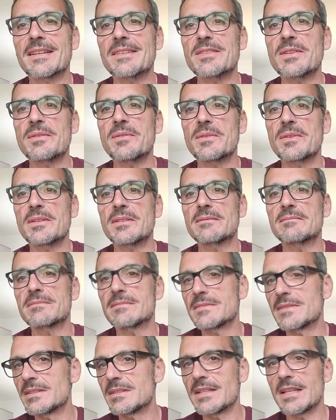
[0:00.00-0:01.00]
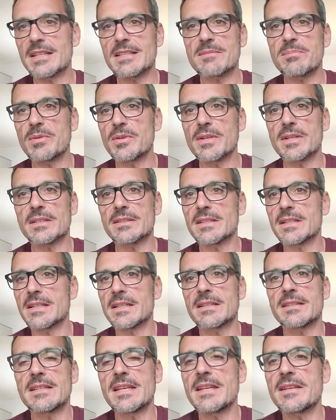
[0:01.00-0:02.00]
So explore,
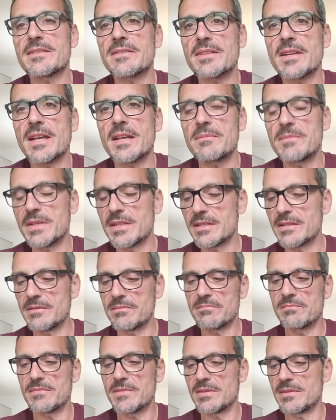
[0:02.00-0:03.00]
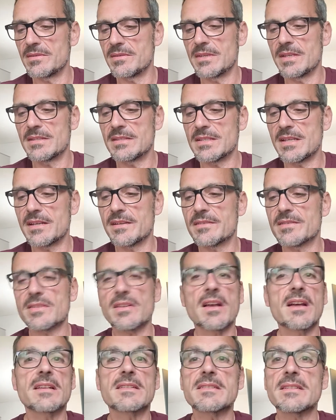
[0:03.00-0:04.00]
like, take your time. You can, instead of
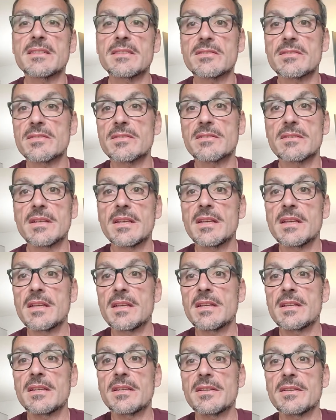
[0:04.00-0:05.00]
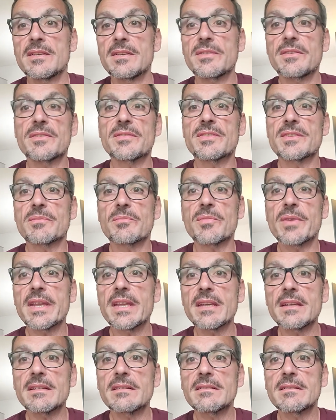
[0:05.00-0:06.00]
sausage, you can use some
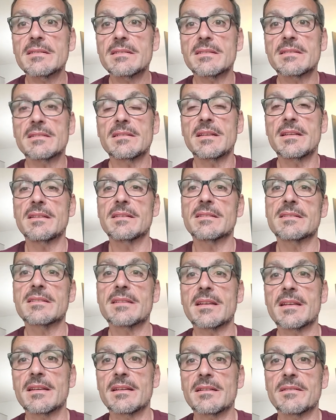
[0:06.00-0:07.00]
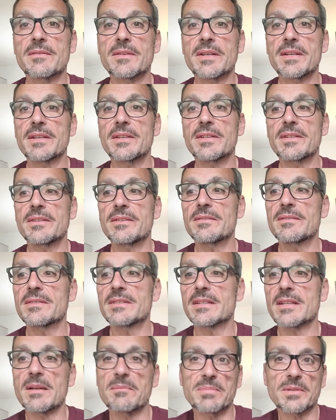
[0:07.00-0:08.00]
wings, instead, or you could
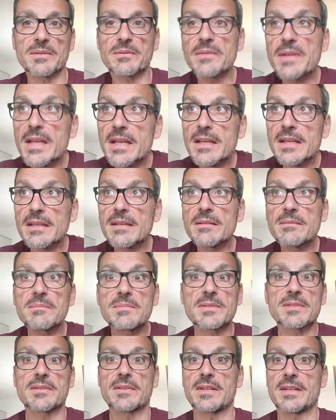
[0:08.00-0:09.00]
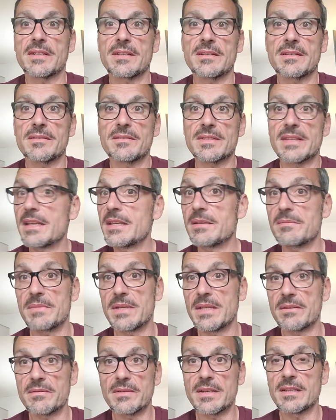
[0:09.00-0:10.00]
use a couple of ribs, or you could use any
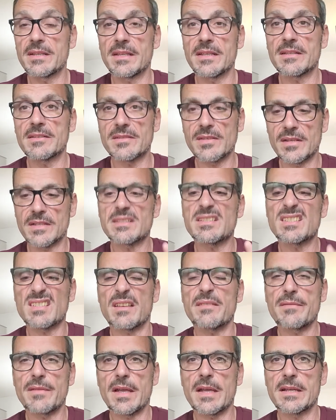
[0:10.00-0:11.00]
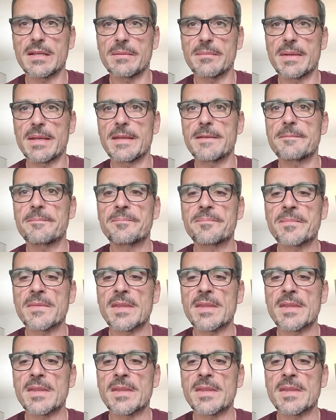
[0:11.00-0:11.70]
meat really, as long as it's a fatty meat.